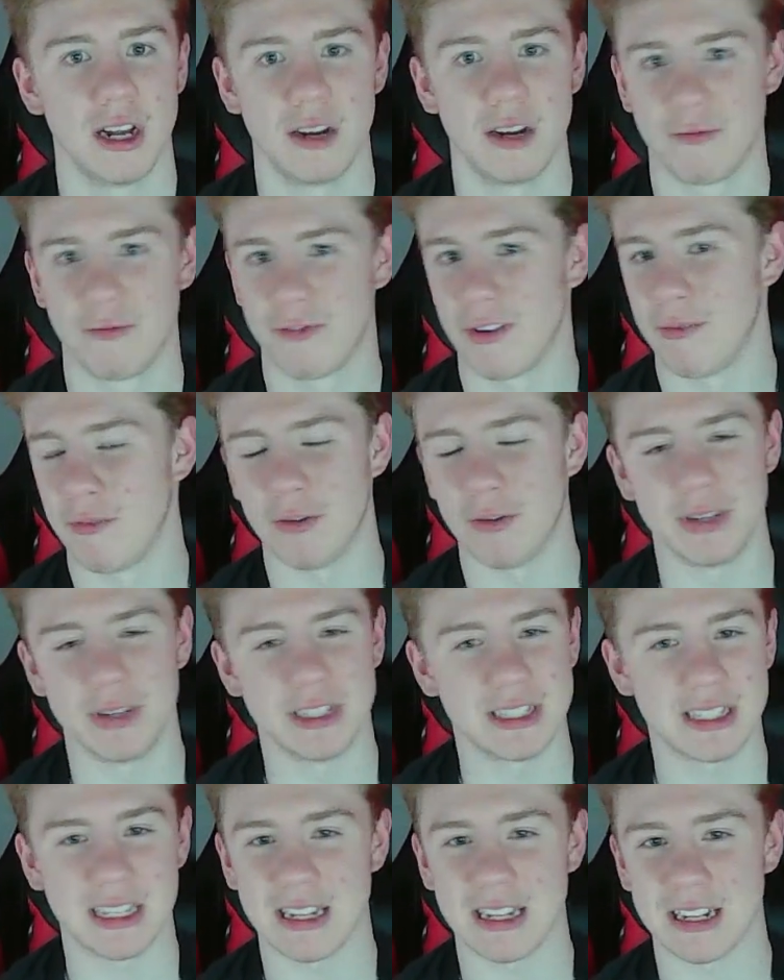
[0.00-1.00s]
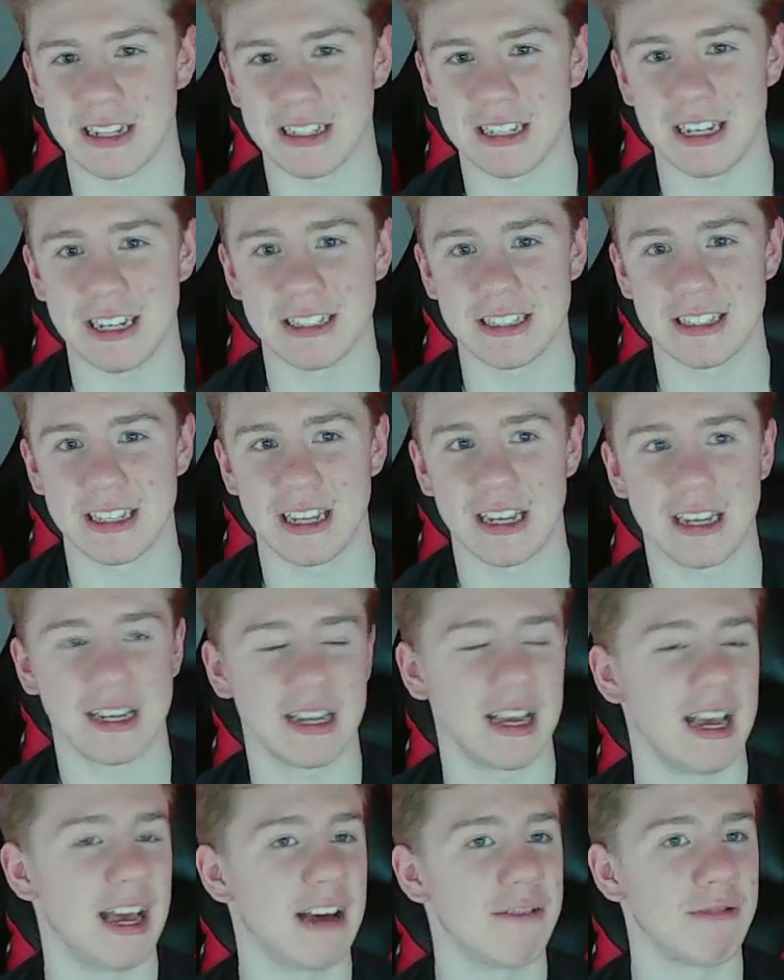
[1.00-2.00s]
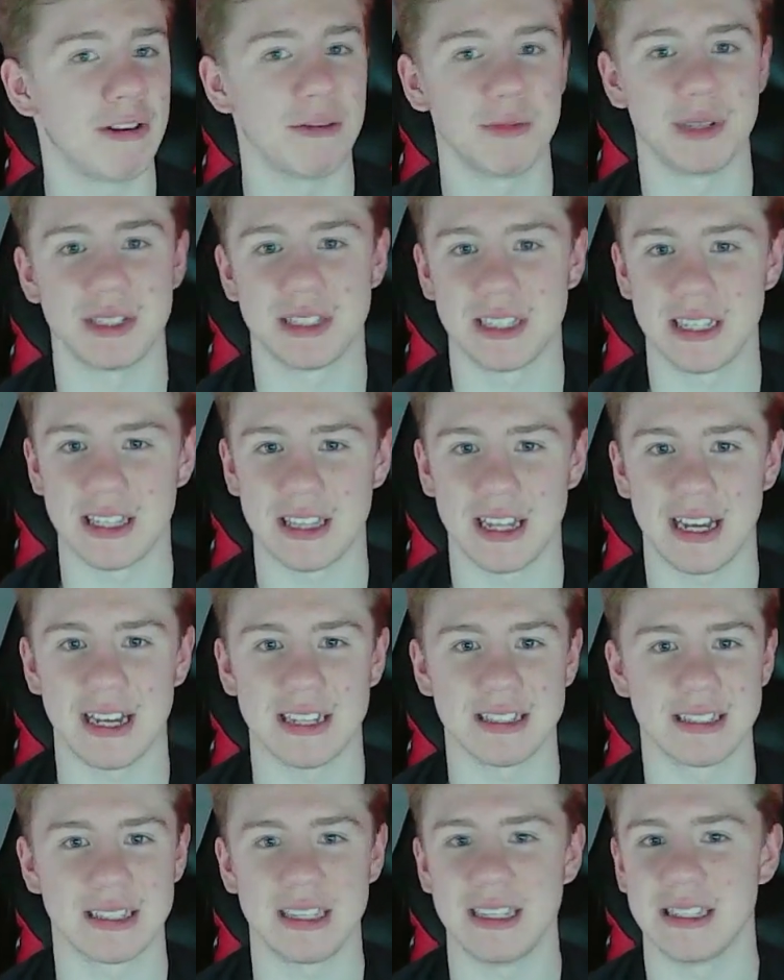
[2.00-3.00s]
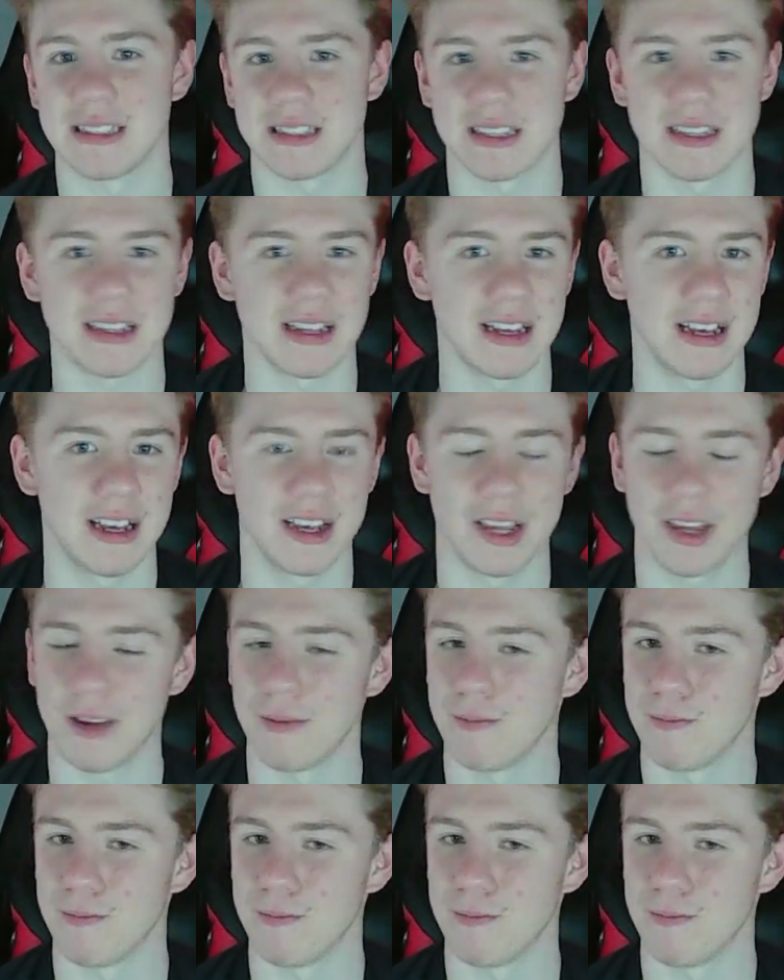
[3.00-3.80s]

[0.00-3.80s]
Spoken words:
from what we've seen in testing and what we've seen last season. Like,